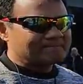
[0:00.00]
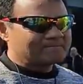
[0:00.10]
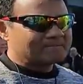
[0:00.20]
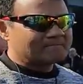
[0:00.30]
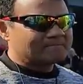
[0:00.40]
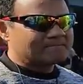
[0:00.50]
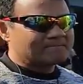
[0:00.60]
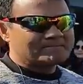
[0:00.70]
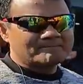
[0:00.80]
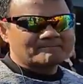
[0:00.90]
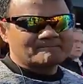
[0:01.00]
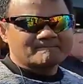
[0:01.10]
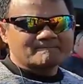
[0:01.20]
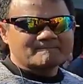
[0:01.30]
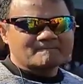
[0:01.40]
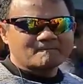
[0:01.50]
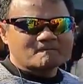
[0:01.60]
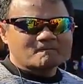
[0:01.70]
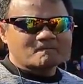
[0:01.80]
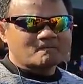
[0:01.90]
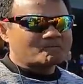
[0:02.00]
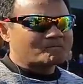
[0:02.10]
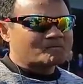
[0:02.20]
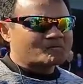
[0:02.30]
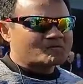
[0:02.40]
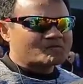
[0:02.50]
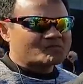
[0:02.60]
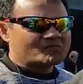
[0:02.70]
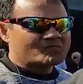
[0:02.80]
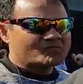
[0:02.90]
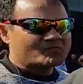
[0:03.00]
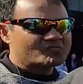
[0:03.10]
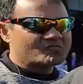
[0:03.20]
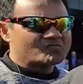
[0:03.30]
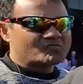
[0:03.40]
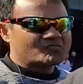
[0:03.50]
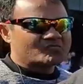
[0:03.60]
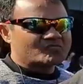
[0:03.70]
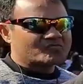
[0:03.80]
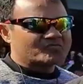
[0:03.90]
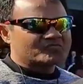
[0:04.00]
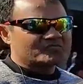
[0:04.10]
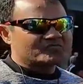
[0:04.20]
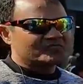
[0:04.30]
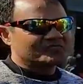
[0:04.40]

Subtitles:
[no speech]